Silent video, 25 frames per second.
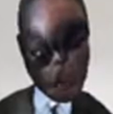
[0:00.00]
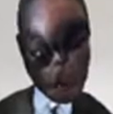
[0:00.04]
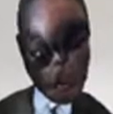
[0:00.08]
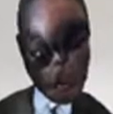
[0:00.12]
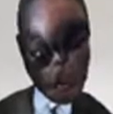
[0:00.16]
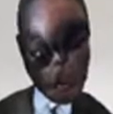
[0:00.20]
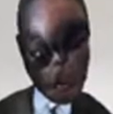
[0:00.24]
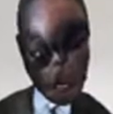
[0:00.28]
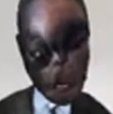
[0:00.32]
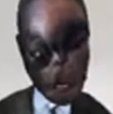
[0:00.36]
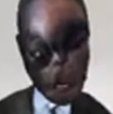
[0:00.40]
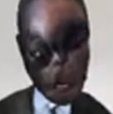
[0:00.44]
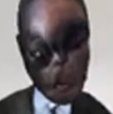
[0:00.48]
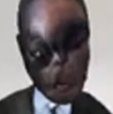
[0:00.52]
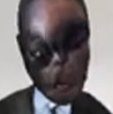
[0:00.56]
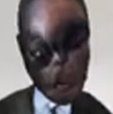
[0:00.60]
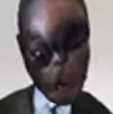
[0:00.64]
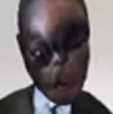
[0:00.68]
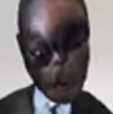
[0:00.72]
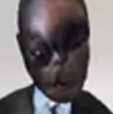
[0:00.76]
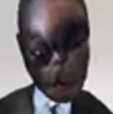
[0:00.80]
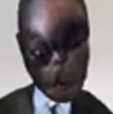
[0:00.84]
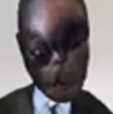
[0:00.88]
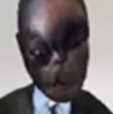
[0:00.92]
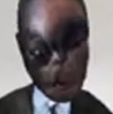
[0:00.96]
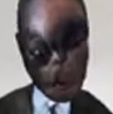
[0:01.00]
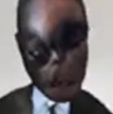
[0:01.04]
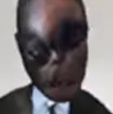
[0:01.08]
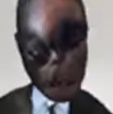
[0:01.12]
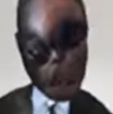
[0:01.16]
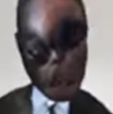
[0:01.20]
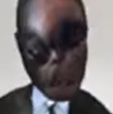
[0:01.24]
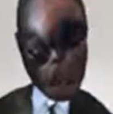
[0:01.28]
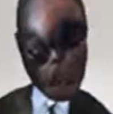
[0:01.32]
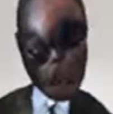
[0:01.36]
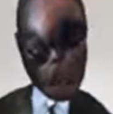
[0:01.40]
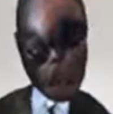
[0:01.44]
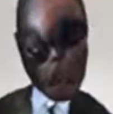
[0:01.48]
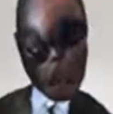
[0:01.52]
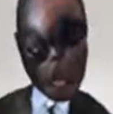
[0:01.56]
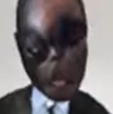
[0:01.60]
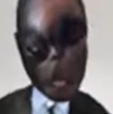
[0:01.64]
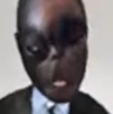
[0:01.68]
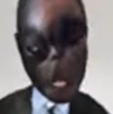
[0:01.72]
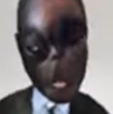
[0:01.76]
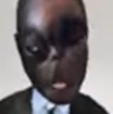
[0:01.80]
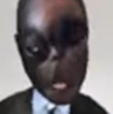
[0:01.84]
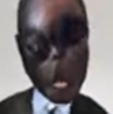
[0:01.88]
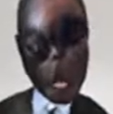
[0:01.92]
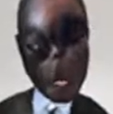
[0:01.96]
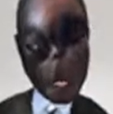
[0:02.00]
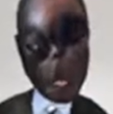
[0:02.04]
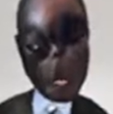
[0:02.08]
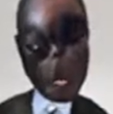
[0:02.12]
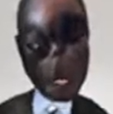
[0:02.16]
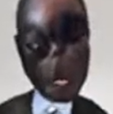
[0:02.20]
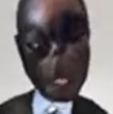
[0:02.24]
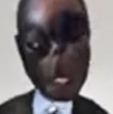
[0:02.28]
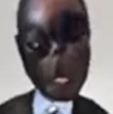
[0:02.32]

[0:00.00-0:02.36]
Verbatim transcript: I told them, I begged them, in fact,